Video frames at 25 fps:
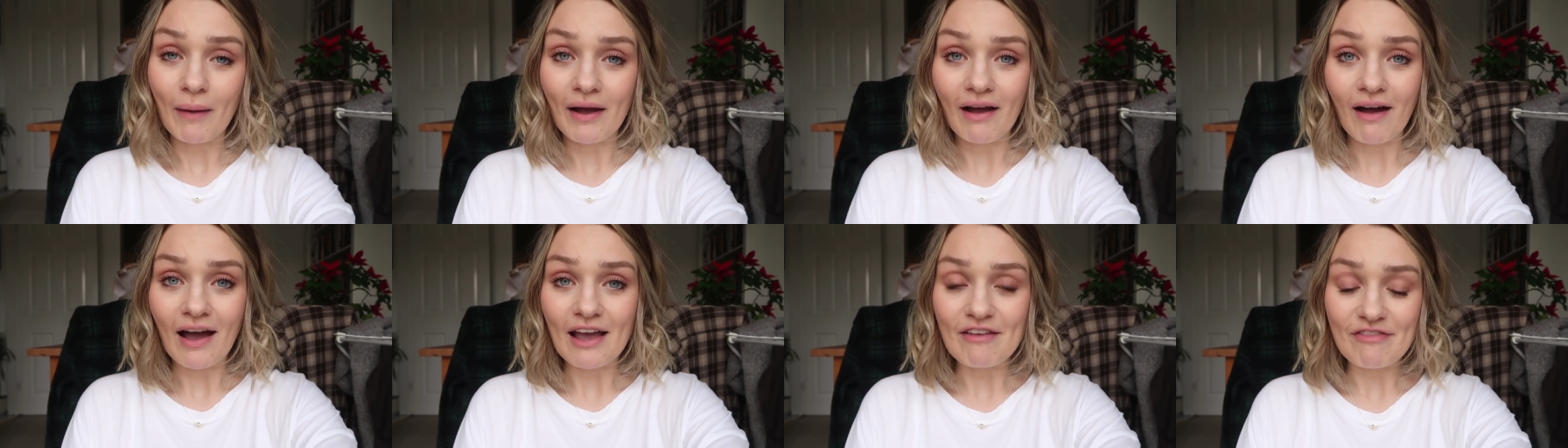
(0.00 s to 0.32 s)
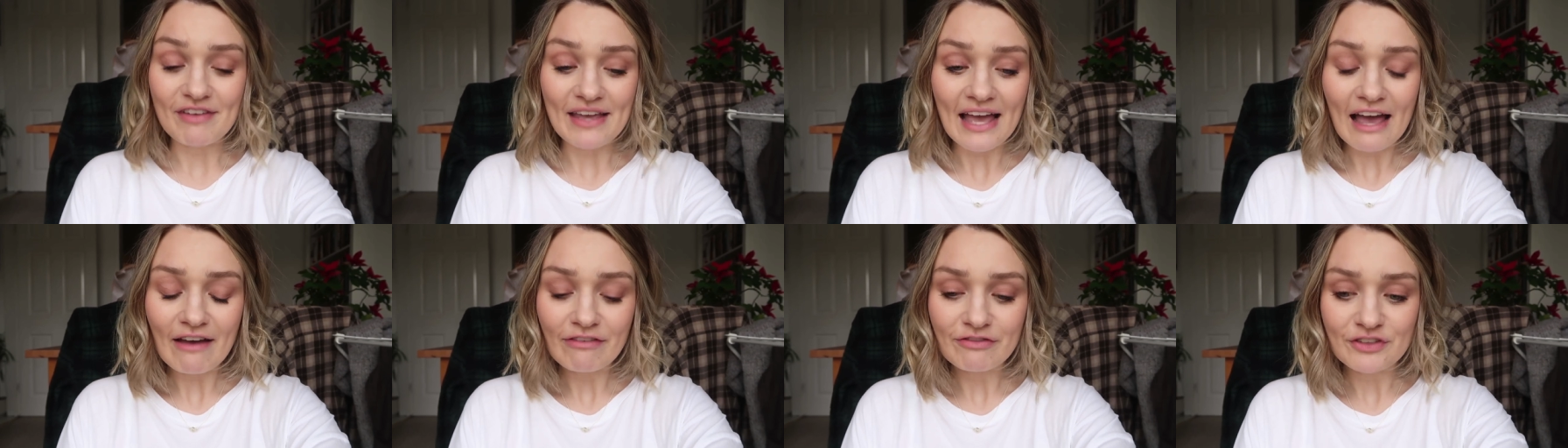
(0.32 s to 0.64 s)
my
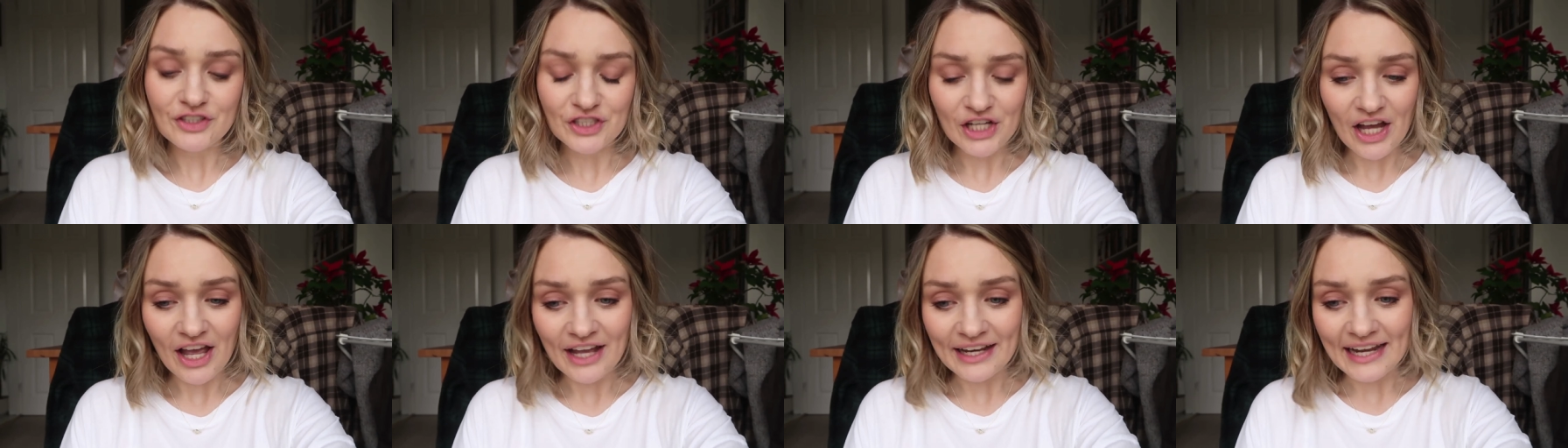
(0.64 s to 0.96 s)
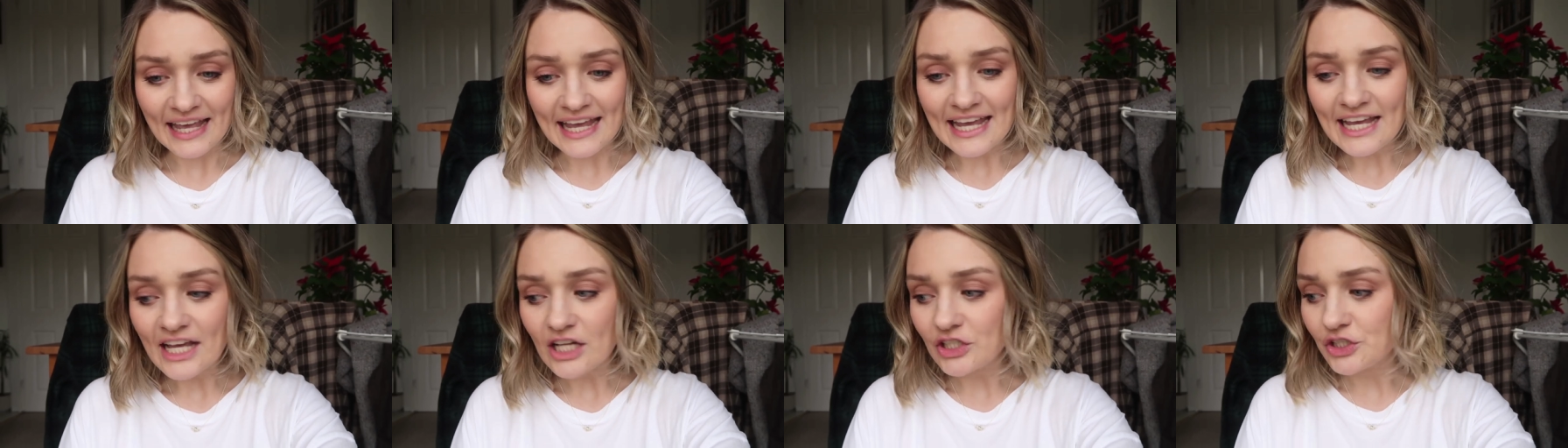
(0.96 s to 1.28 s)
IVF
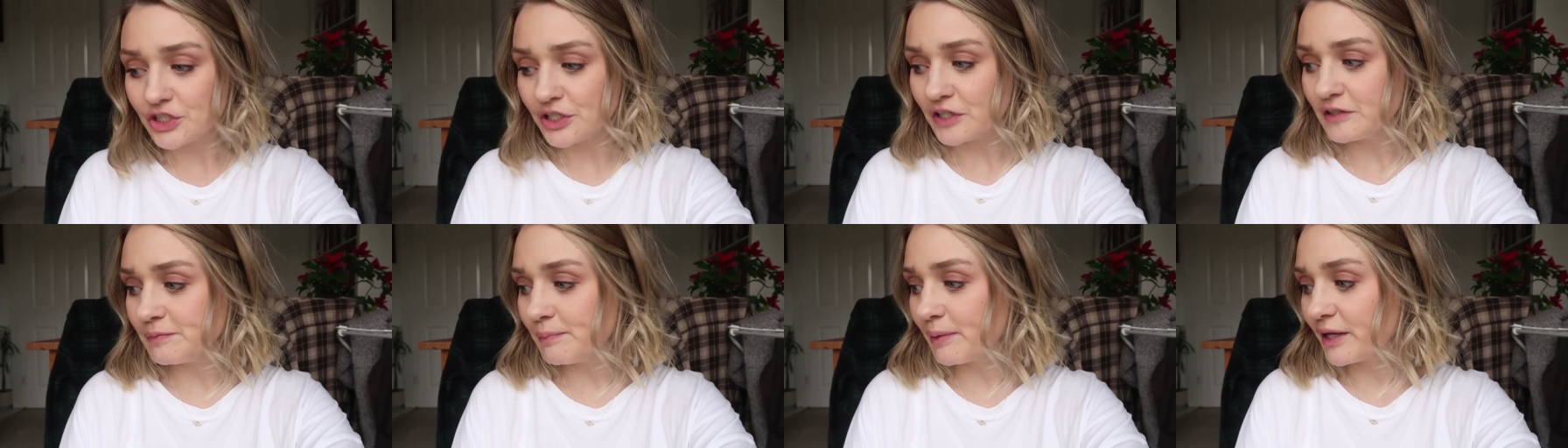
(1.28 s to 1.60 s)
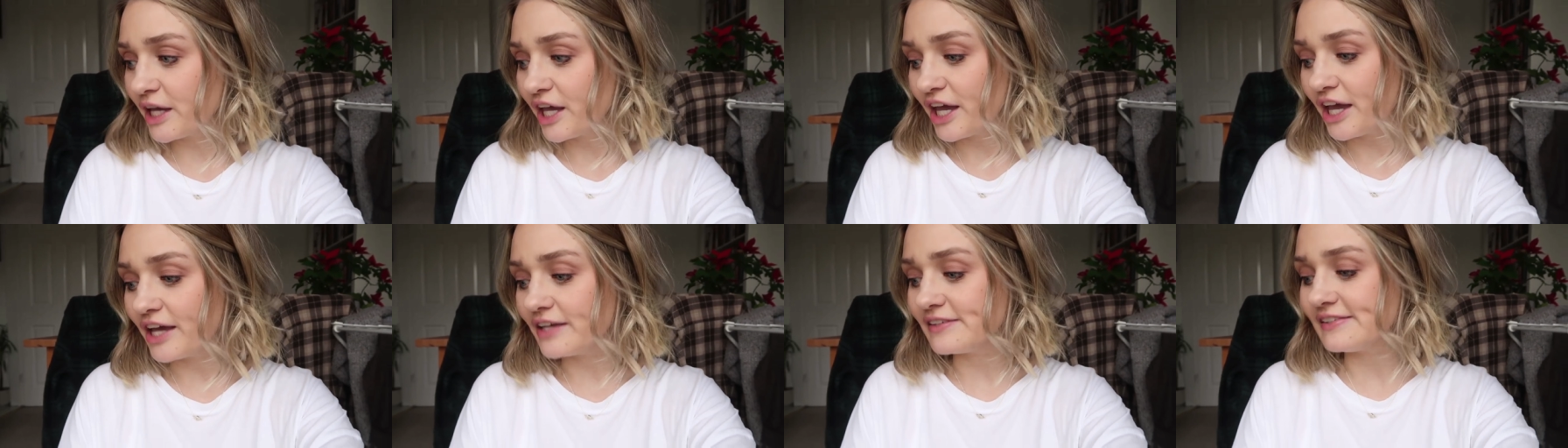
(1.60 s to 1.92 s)
journey just
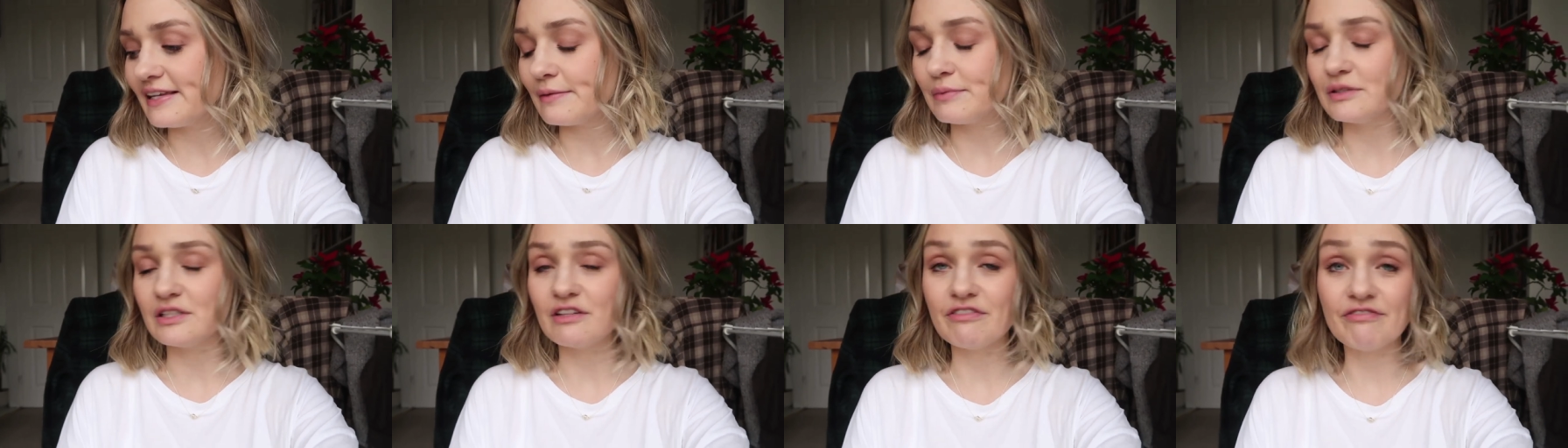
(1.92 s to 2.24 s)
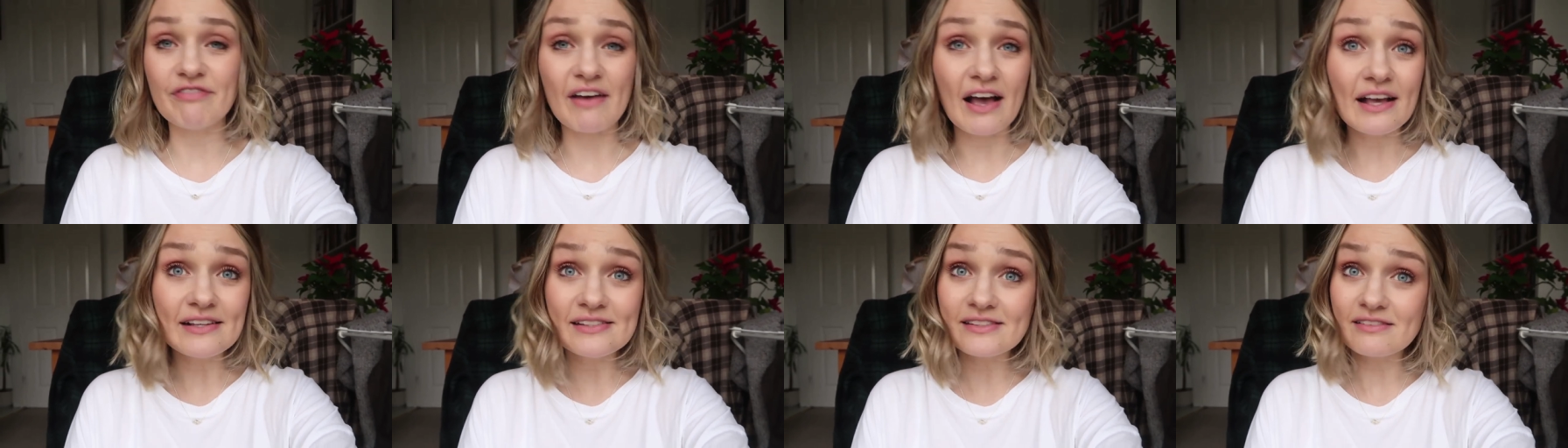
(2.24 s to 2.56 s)
because it was the
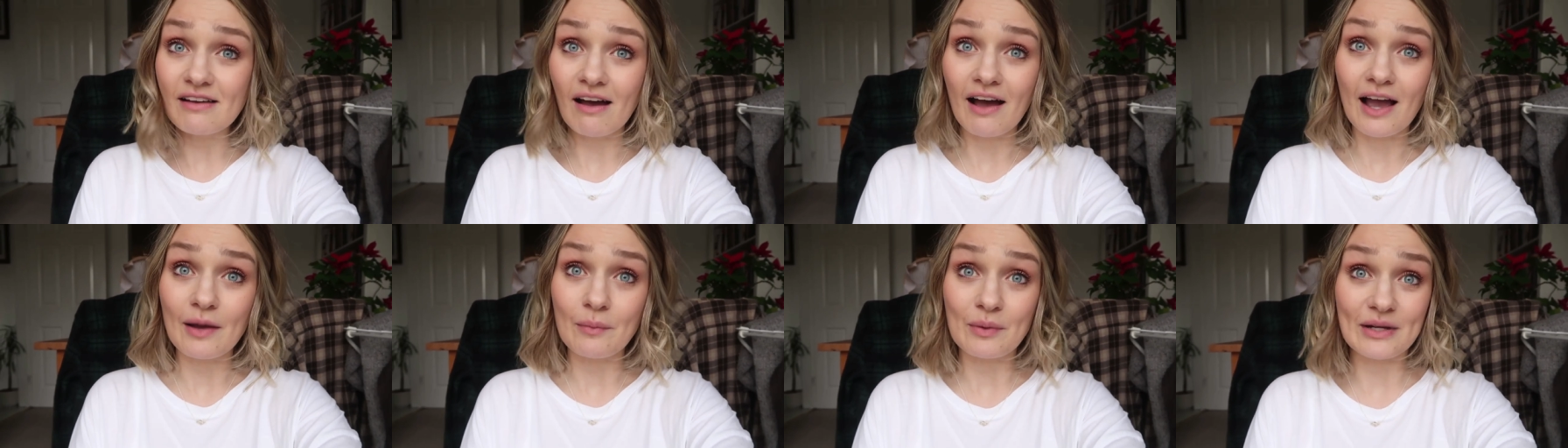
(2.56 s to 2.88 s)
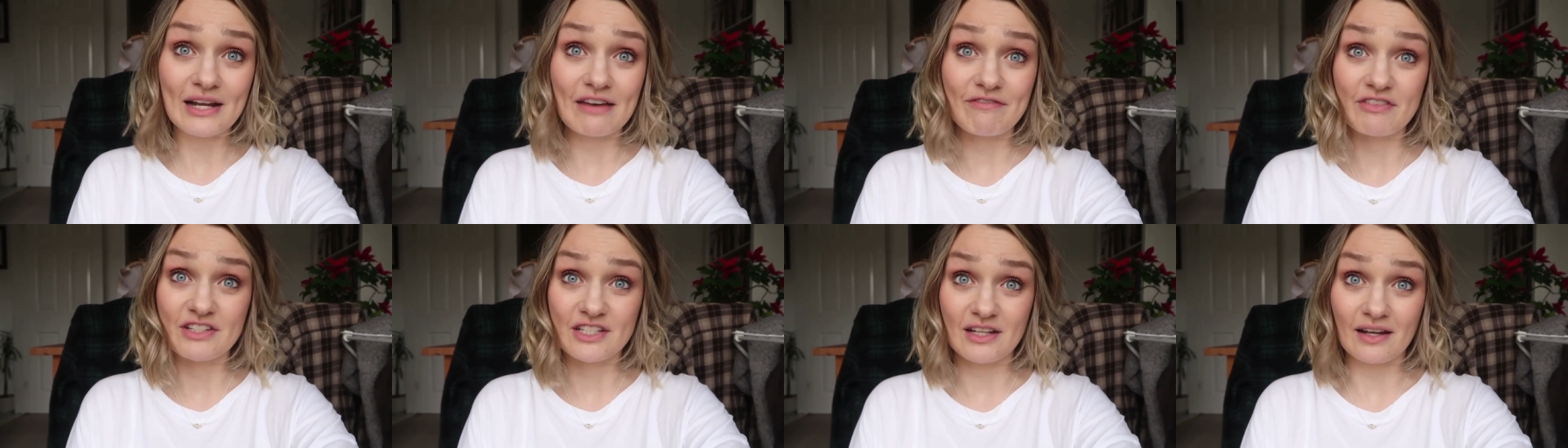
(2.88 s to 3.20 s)
first time
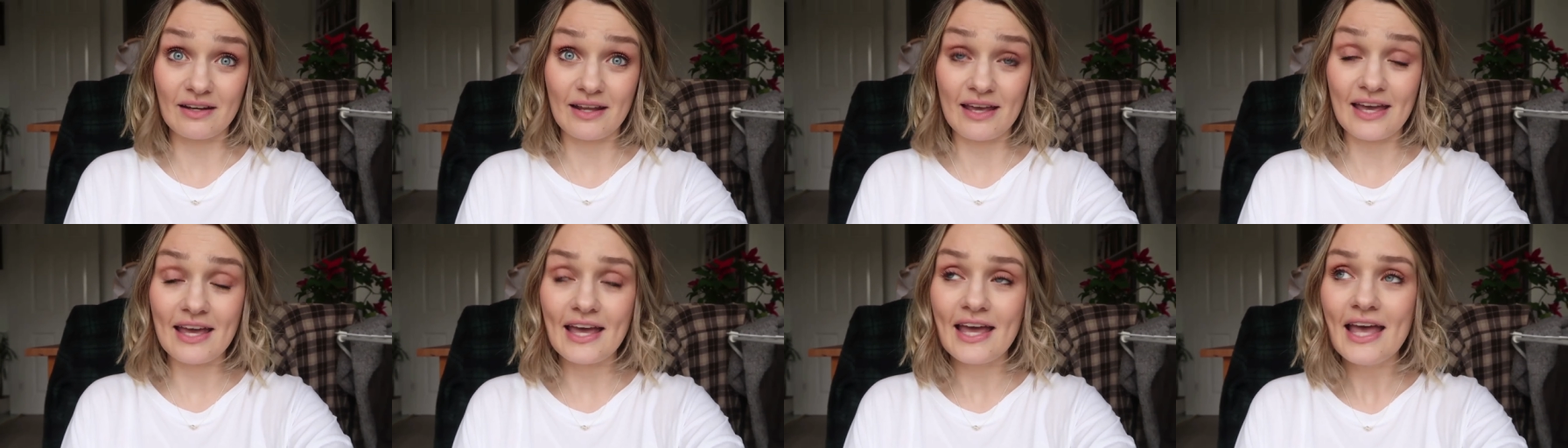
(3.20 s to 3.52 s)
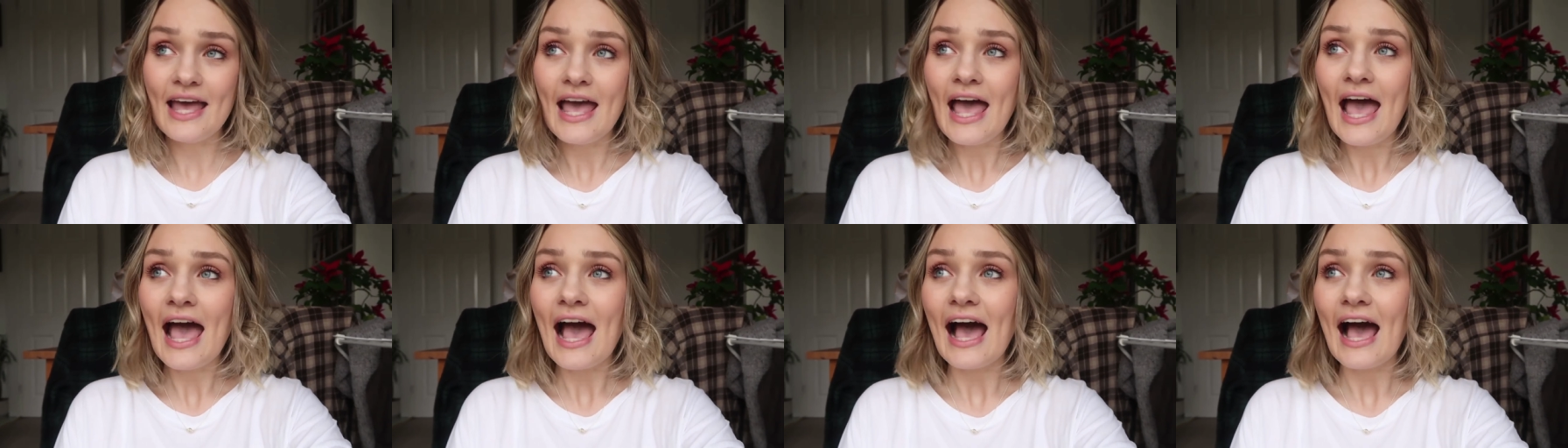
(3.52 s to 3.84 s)
we'd ever done it